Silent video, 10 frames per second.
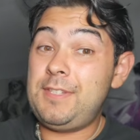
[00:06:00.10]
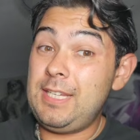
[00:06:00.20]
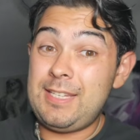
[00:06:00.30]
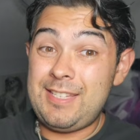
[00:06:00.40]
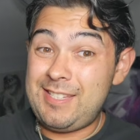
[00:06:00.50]

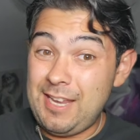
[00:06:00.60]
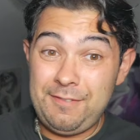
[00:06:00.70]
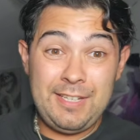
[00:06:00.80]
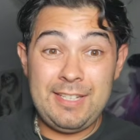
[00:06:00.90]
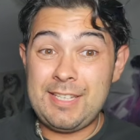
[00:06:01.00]
6,
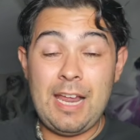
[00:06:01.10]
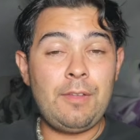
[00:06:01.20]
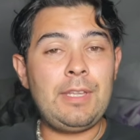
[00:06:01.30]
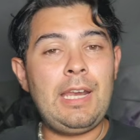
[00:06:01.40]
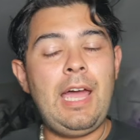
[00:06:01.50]
7 years
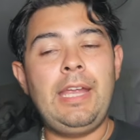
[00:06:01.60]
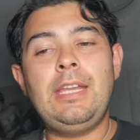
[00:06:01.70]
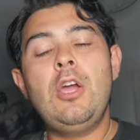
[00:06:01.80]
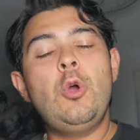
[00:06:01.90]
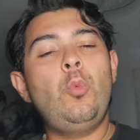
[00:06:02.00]
down the line,
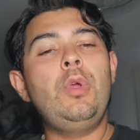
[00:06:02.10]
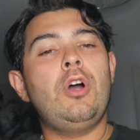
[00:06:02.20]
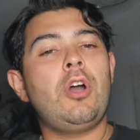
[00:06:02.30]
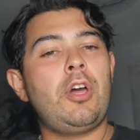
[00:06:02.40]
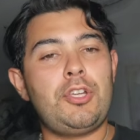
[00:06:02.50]
we
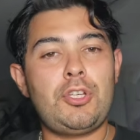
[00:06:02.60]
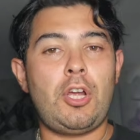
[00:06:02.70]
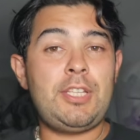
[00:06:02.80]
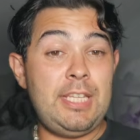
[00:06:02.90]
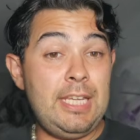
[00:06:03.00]
are going to
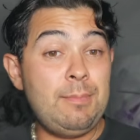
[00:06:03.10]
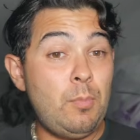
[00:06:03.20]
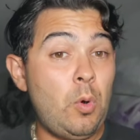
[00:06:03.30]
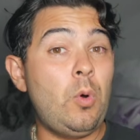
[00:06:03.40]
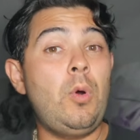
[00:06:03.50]
start seeing
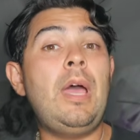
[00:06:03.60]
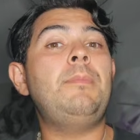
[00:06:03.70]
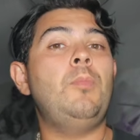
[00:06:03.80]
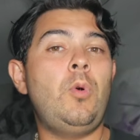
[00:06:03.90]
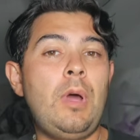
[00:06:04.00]
more
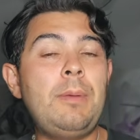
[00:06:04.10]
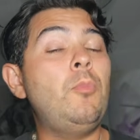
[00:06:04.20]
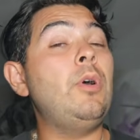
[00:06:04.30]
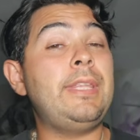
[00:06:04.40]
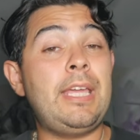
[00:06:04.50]
and more and
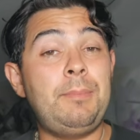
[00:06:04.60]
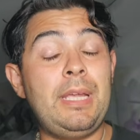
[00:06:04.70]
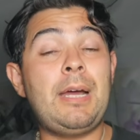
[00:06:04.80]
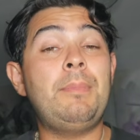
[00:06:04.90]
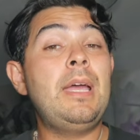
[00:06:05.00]
more, and they're going to
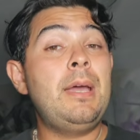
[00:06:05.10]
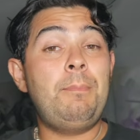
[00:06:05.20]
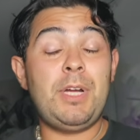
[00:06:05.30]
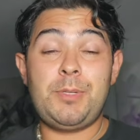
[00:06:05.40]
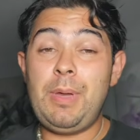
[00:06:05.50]
become
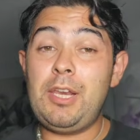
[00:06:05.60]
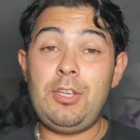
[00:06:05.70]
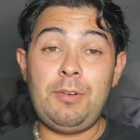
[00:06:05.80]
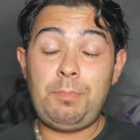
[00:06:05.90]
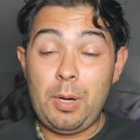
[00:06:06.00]
much better.
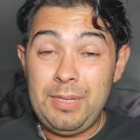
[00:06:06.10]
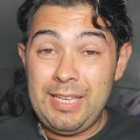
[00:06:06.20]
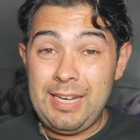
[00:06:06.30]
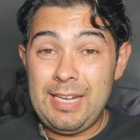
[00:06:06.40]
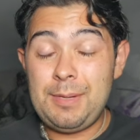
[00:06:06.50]
You're probably
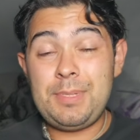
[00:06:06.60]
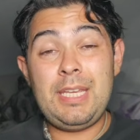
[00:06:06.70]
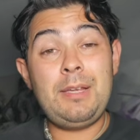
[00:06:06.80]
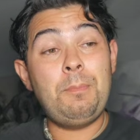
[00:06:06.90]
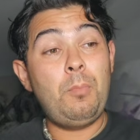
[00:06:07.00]
going to end up
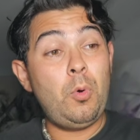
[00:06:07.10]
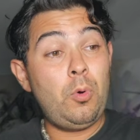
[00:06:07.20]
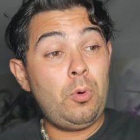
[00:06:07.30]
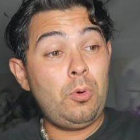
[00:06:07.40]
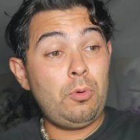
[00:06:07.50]
seeing
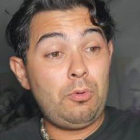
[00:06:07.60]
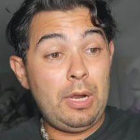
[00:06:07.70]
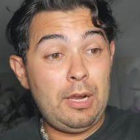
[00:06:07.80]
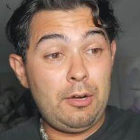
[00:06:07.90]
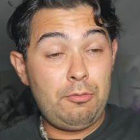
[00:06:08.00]
more
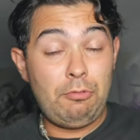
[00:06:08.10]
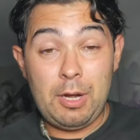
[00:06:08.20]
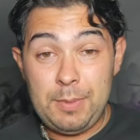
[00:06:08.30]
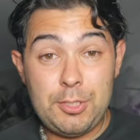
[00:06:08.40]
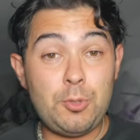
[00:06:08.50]

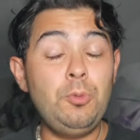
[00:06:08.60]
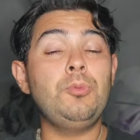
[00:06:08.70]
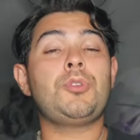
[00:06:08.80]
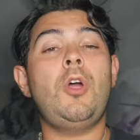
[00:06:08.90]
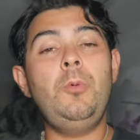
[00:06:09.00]
rugby
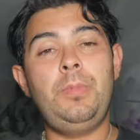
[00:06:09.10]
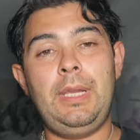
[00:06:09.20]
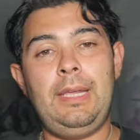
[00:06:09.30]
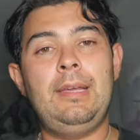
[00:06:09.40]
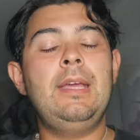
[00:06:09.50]
schools opening,